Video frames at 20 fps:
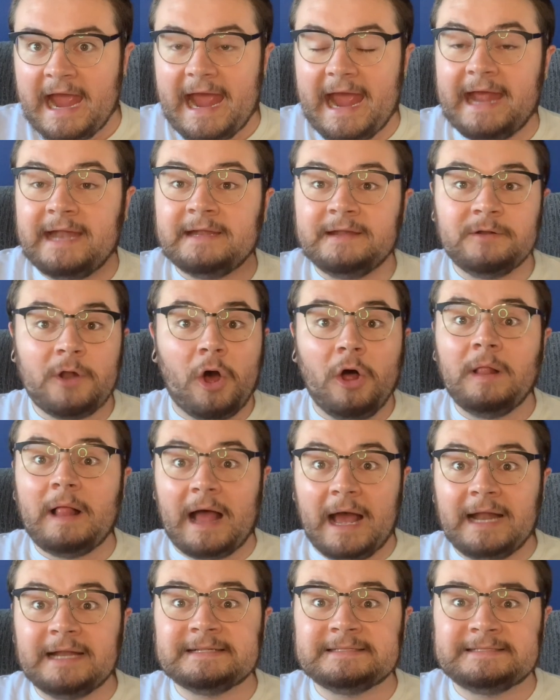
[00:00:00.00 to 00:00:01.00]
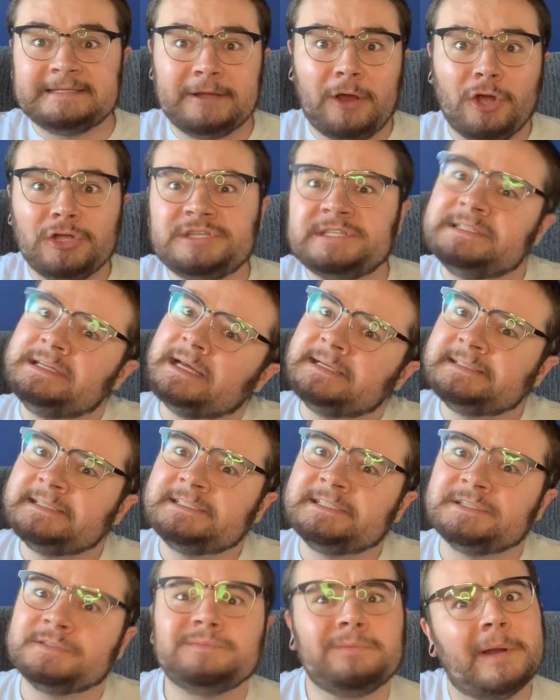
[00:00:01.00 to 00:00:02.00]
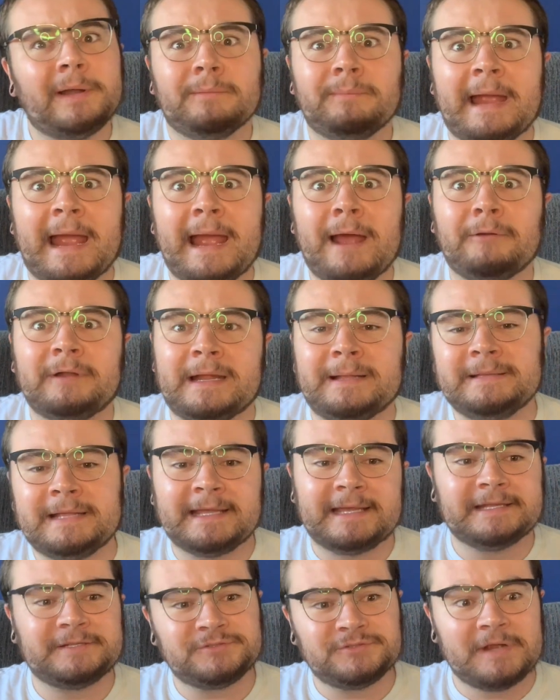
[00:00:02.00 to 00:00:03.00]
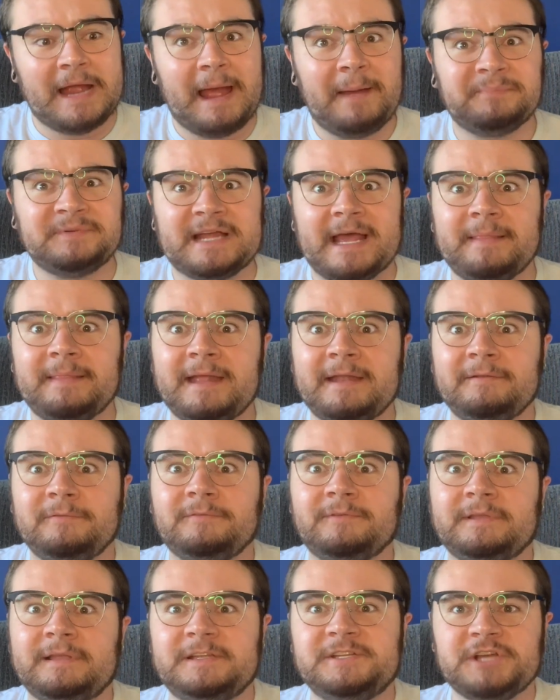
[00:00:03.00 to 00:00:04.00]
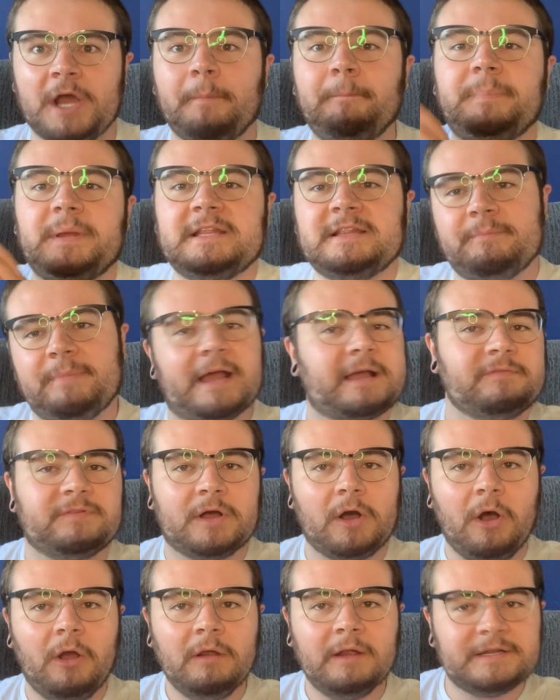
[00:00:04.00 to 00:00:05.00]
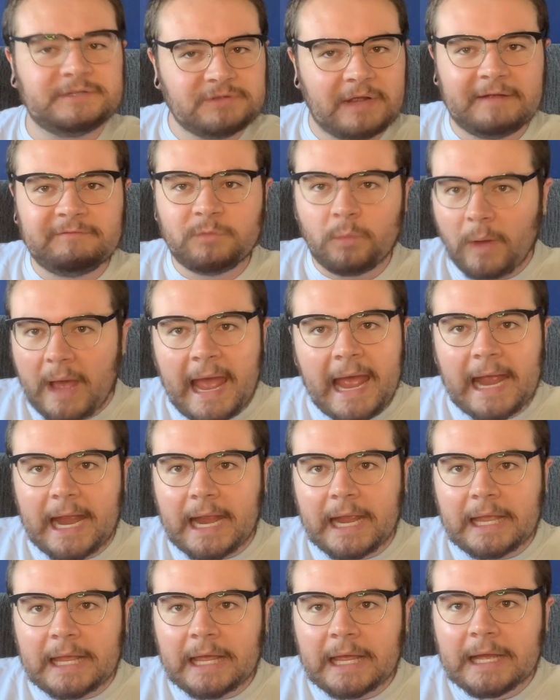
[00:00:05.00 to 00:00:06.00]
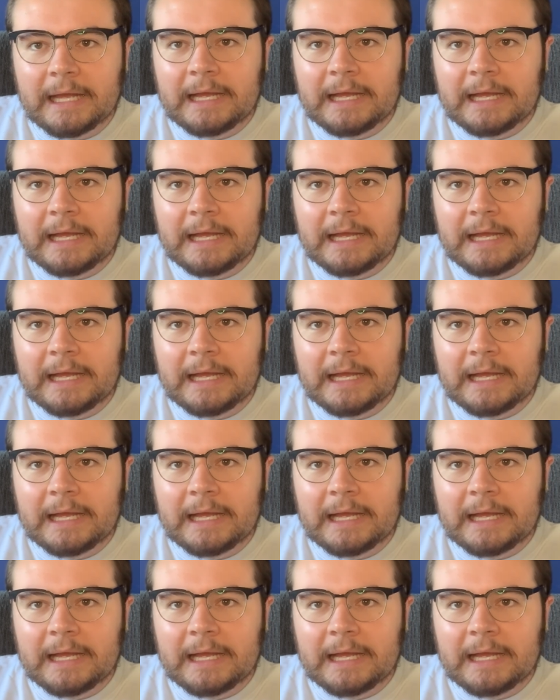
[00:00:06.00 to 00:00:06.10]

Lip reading: And in all honesty, all she does is just run around and then get trapped and then jump in the back of a car and drive away.